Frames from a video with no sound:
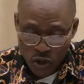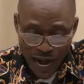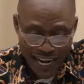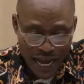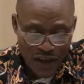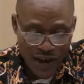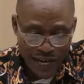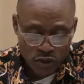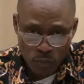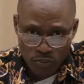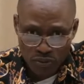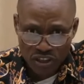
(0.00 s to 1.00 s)
you allow her
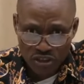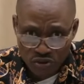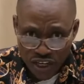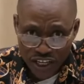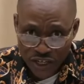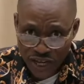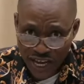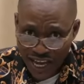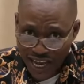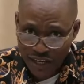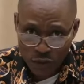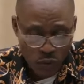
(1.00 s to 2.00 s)
to put the ring in your
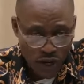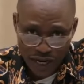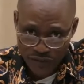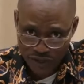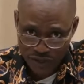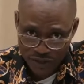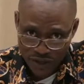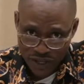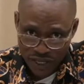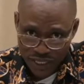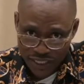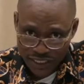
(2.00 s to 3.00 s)
hand or whatever.
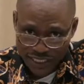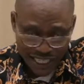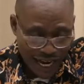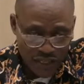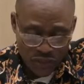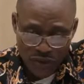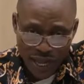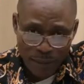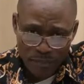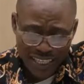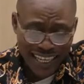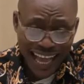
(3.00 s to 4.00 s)
Scan through
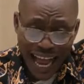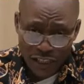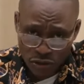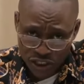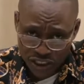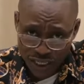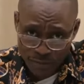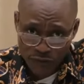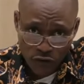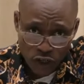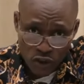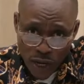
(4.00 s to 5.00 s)
that business associate
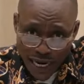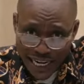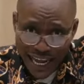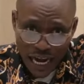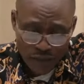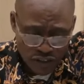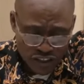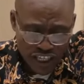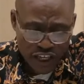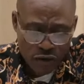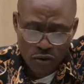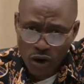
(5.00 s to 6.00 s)
before you allow him to
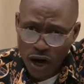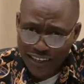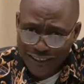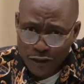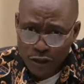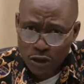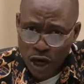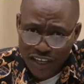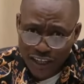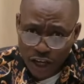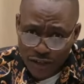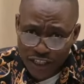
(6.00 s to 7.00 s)
take you on
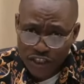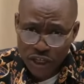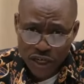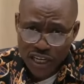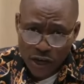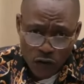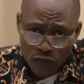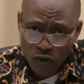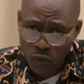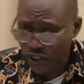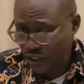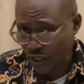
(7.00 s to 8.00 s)
a journey of
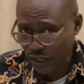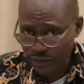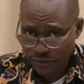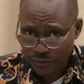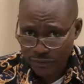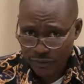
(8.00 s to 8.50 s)
no return.